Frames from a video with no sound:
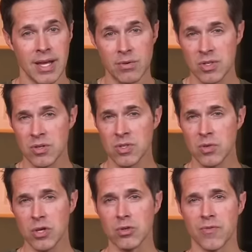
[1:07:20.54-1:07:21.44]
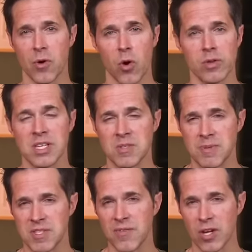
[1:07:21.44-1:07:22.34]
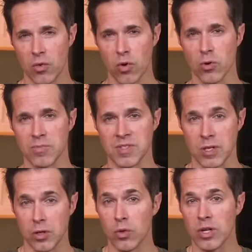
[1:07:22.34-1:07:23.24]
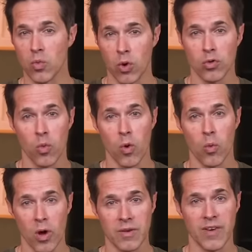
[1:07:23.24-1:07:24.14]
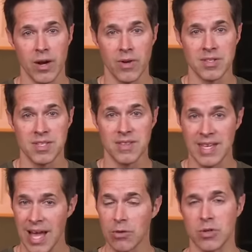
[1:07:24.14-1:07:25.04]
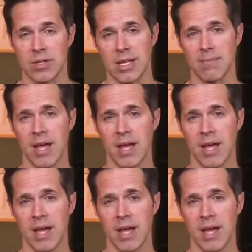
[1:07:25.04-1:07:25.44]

it was also used for holding specific groups, including World War One veterans and the elderly.